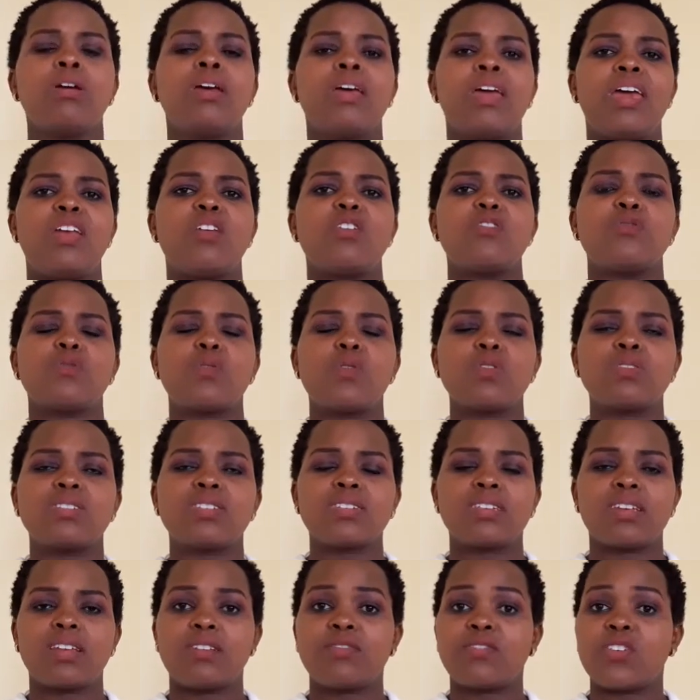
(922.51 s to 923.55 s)
And of course, as
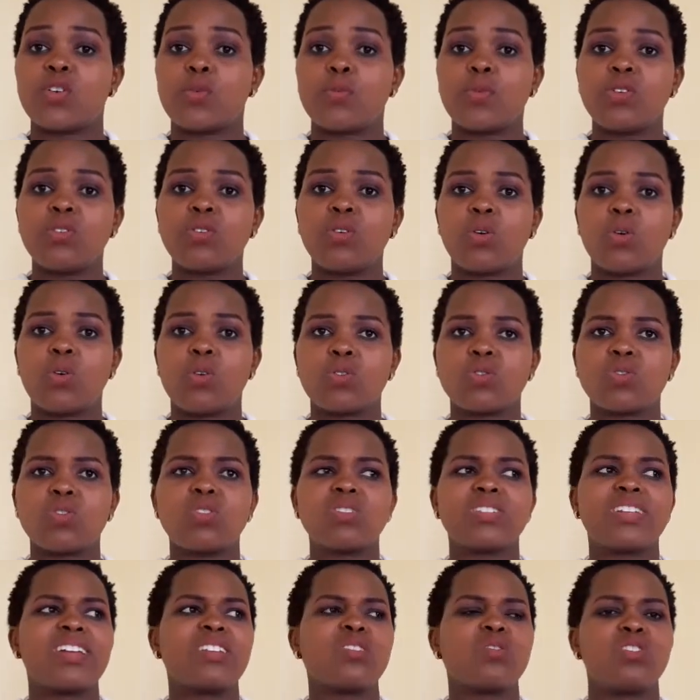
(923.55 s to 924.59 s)
an environmental
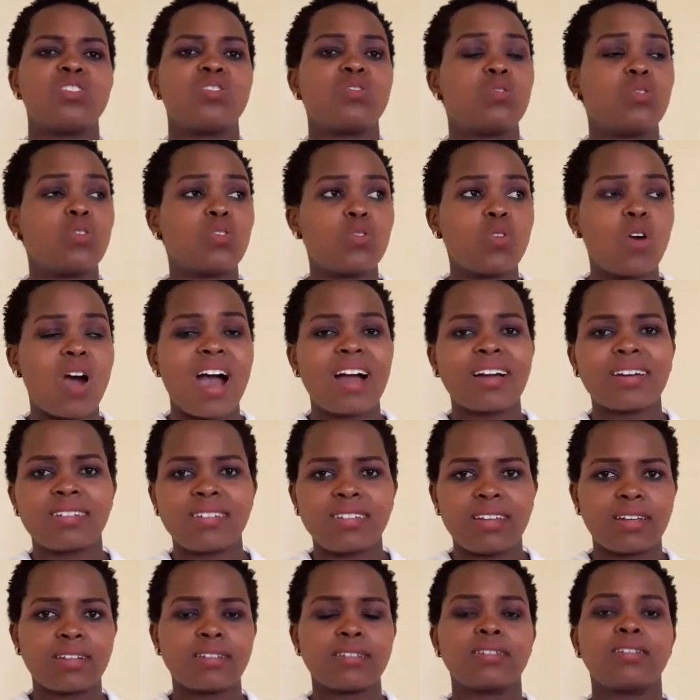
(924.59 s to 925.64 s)
consultant, you need to know your
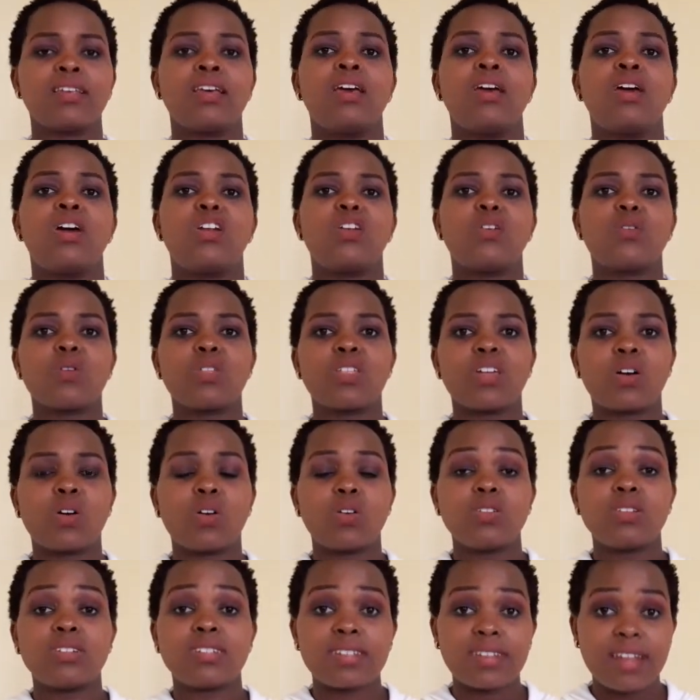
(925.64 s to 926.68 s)
architects, know the
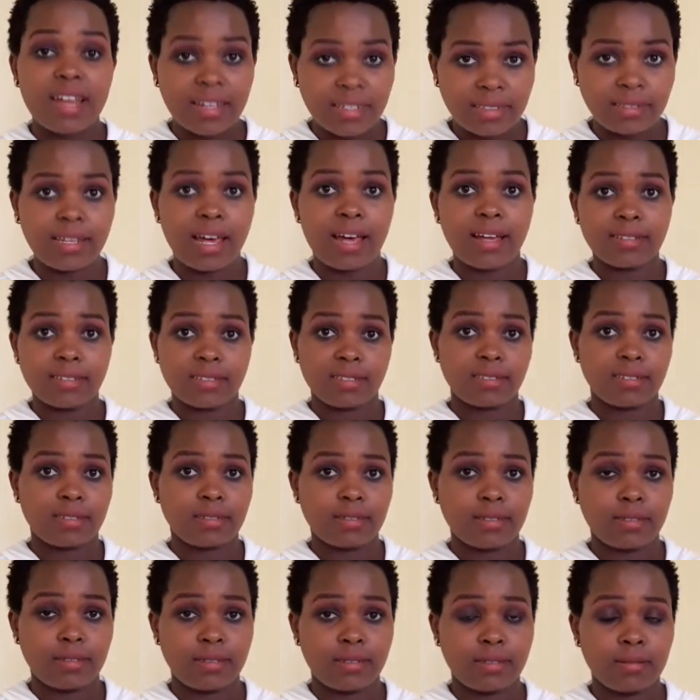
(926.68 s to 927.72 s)
contractors,
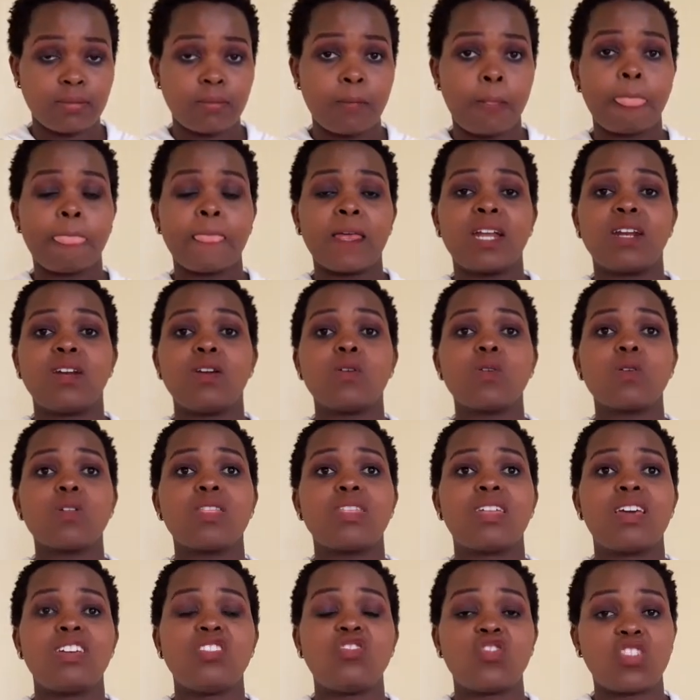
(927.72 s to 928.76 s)
know the
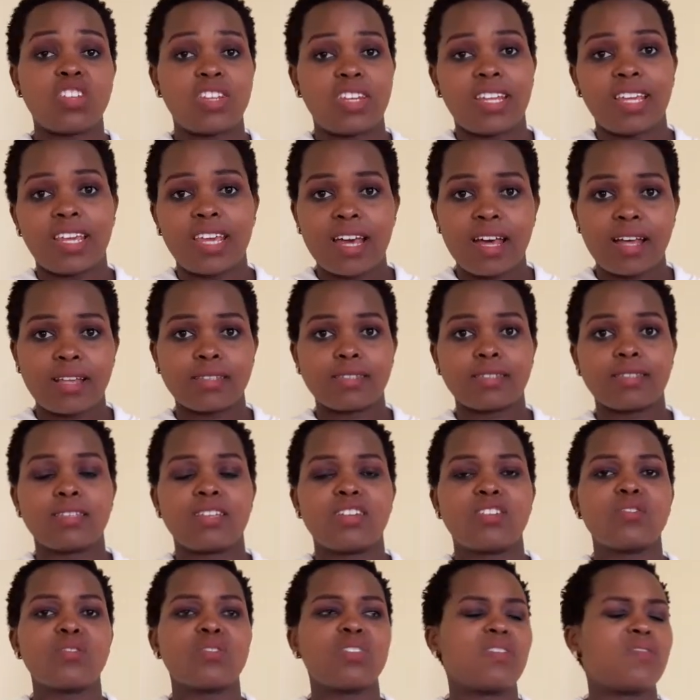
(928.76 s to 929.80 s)
engineers,
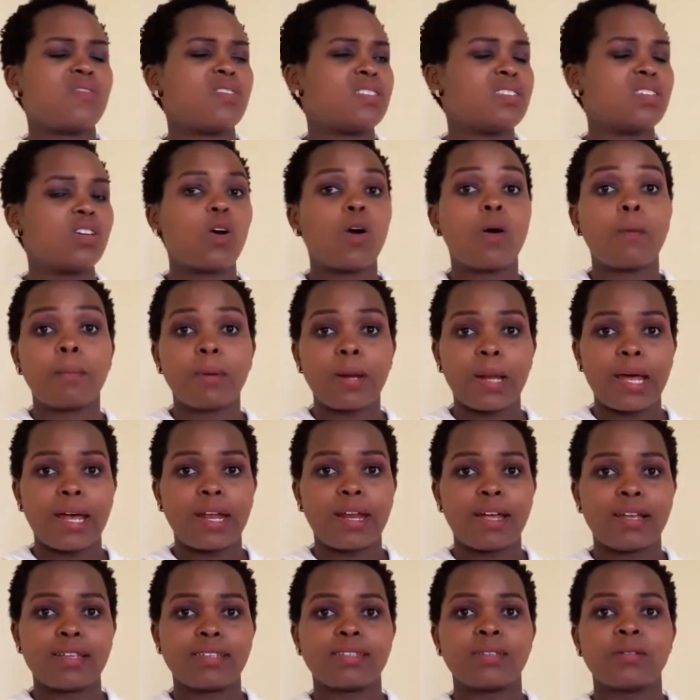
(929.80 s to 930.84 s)
know the physical
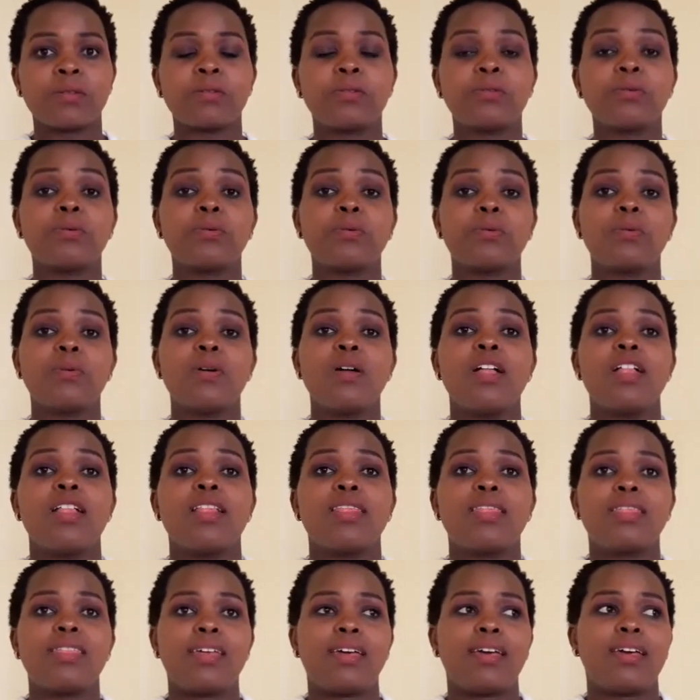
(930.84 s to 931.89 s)
planners, though
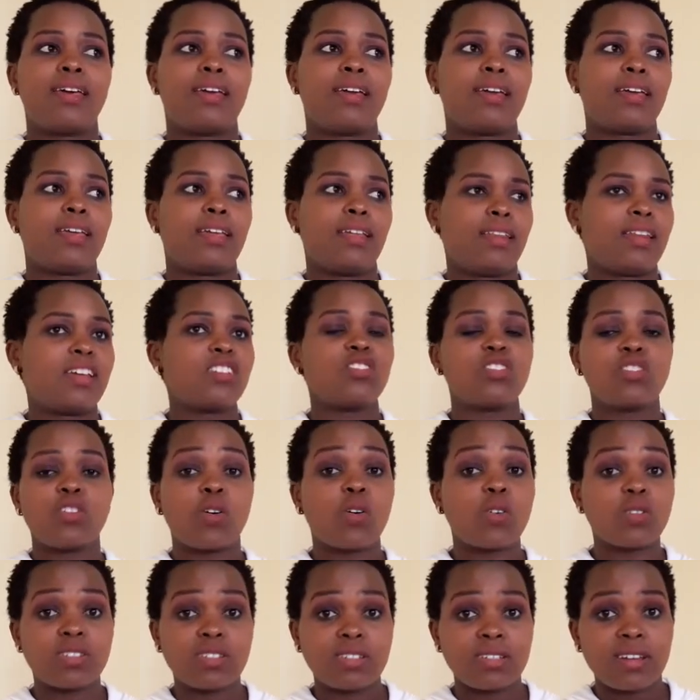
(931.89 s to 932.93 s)
the national
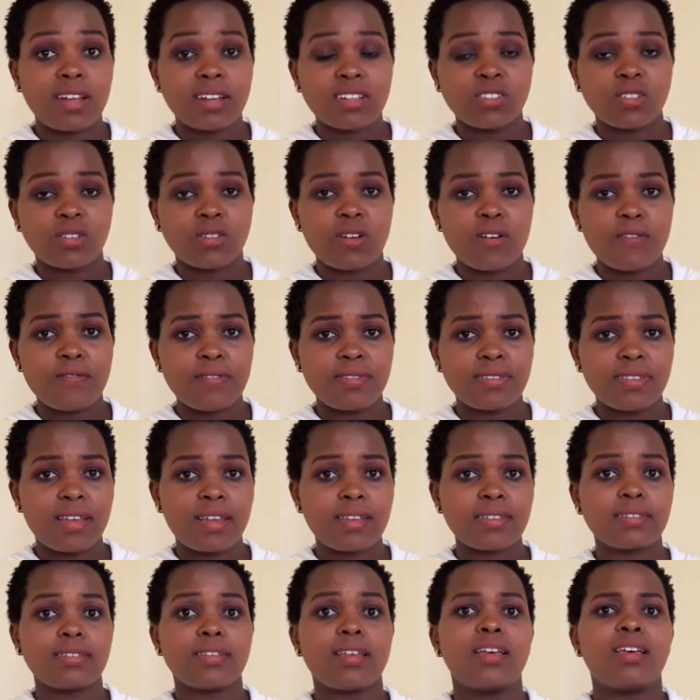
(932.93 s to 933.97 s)
construction
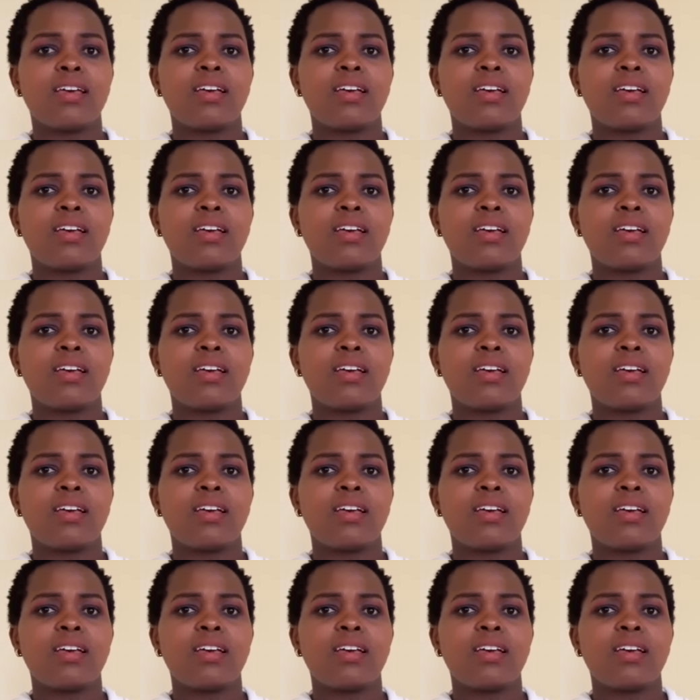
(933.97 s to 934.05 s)
officers.